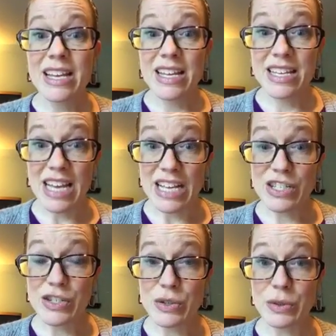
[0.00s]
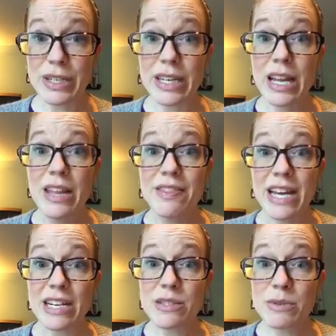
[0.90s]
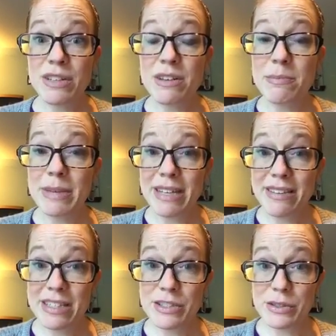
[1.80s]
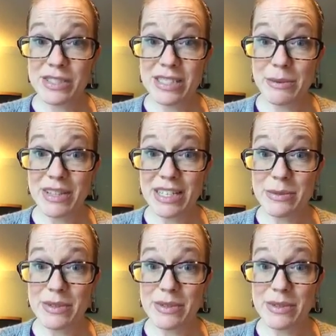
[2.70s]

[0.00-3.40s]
Yes, Julie, that is one of the big things you'll see with kids with